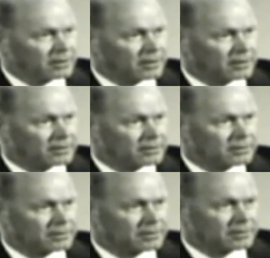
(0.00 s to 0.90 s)
What and
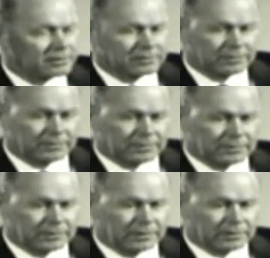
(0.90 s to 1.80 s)
color uh, were these people?
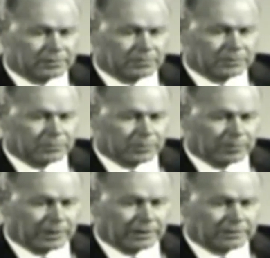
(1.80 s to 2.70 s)
The instruments were
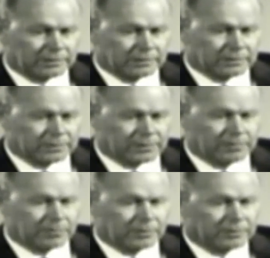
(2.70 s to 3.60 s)
marked in
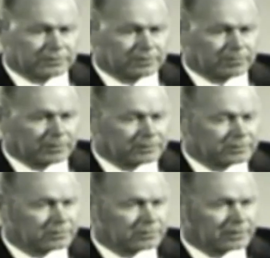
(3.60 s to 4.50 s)
symbols similar
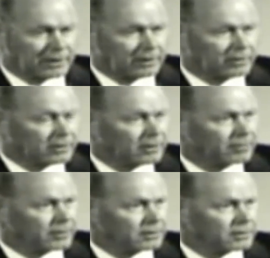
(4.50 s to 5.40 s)
to
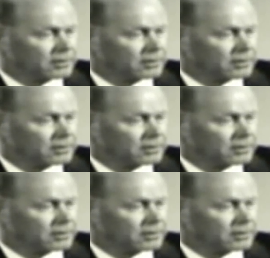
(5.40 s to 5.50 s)
hieroglyphics.